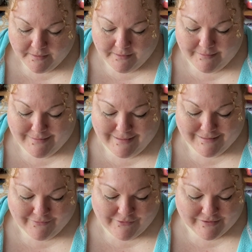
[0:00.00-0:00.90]
since
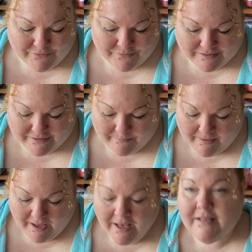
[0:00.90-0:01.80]
I knew the school system.
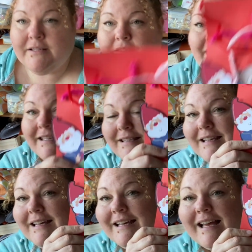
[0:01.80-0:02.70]
So this
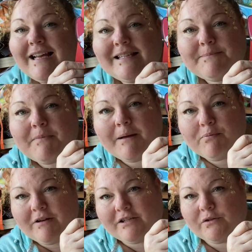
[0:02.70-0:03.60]
is my
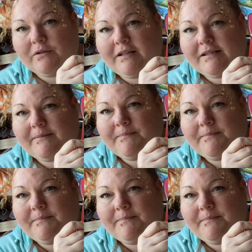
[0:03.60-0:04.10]
preschoolers.